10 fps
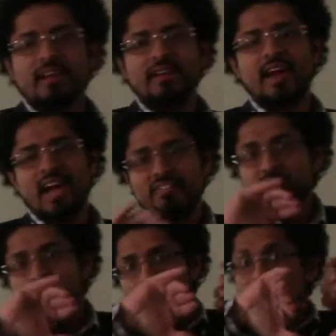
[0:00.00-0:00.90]
in half,
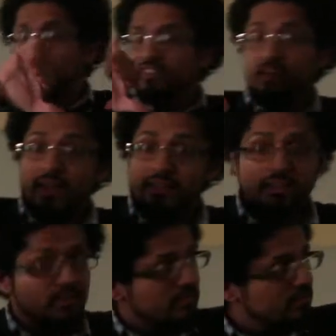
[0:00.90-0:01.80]
go into their head
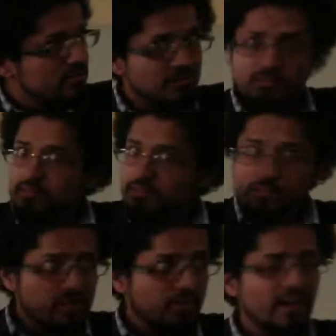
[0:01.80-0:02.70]
and
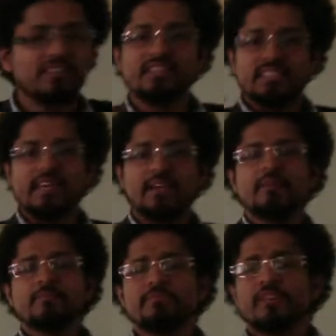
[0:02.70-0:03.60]
look around and
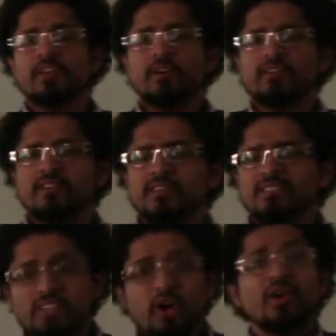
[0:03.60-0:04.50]
say,
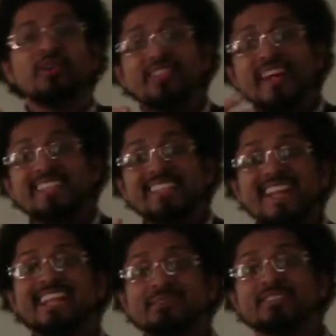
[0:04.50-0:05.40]
oh, that's
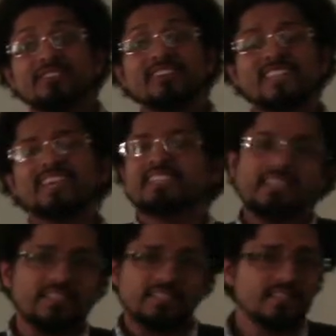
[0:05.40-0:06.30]
exactly what their intent
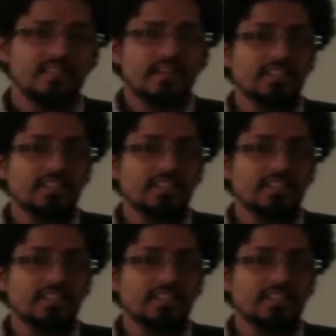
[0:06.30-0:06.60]
is. It